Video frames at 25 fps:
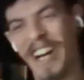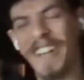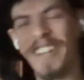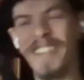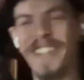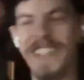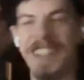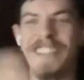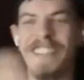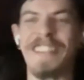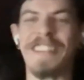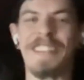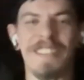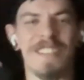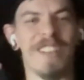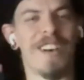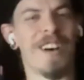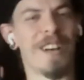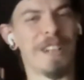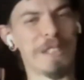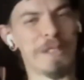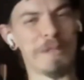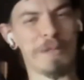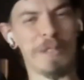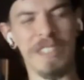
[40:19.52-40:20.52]
genres and
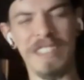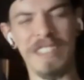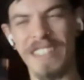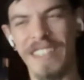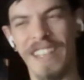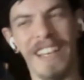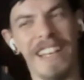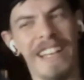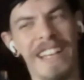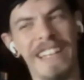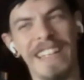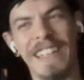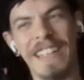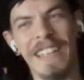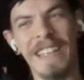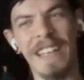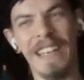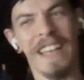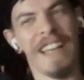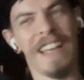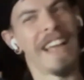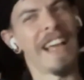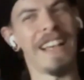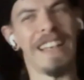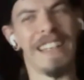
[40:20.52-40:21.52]
songs where it's like,
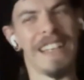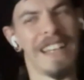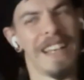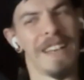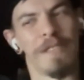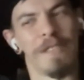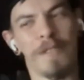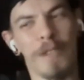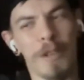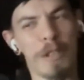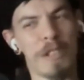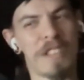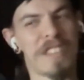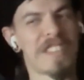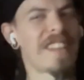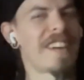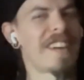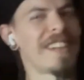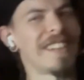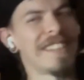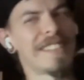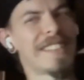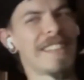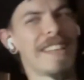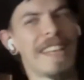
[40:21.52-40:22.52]
at first
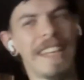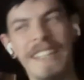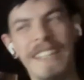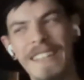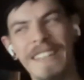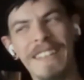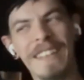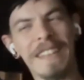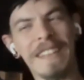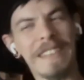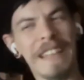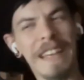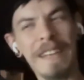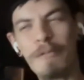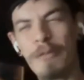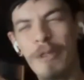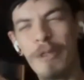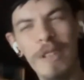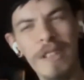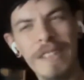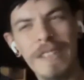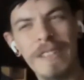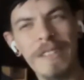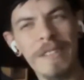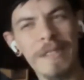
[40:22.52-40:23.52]
thought, it's like that
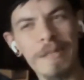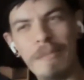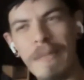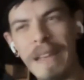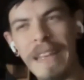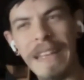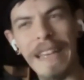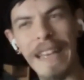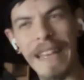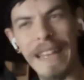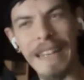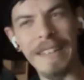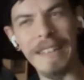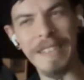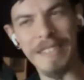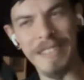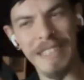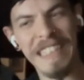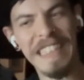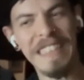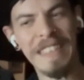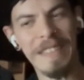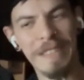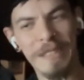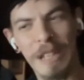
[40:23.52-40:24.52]
really doesn't make any
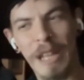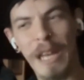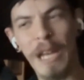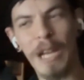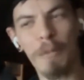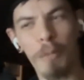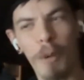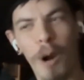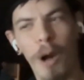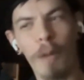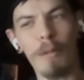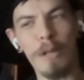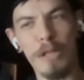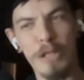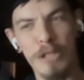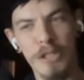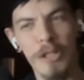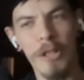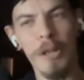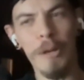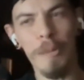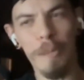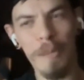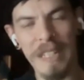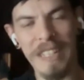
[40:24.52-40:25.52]
sense and like probably
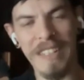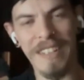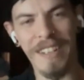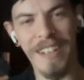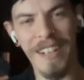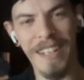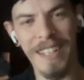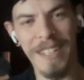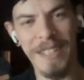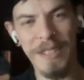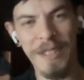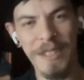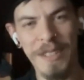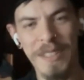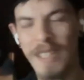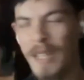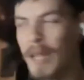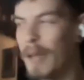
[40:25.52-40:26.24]
shouldn't be done.